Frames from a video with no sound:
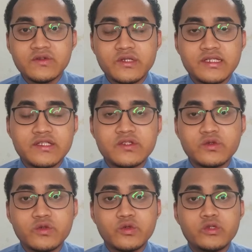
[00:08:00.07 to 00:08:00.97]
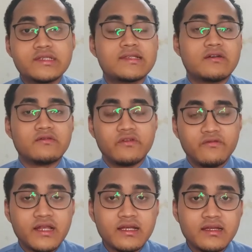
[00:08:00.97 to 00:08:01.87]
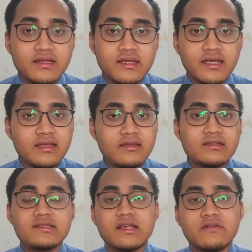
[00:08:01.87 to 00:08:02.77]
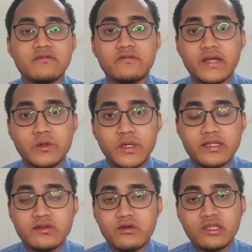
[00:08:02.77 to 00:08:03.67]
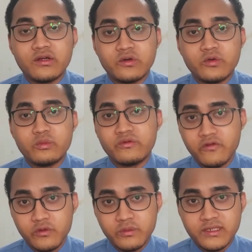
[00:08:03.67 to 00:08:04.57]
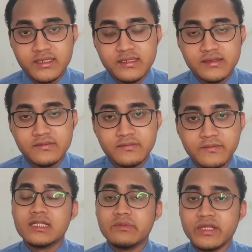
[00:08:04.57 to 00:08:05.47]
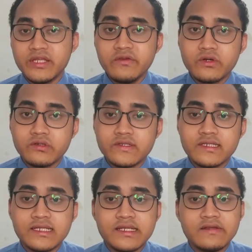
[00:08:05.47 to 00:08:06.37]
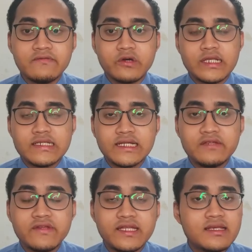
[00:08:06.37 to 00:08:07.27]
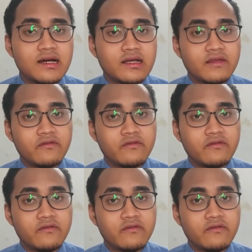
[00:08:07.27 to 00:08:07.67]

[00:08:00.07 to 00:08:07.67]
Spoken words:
students to self-reflect and self-evaluate on their own performance. The materials needed for this activity are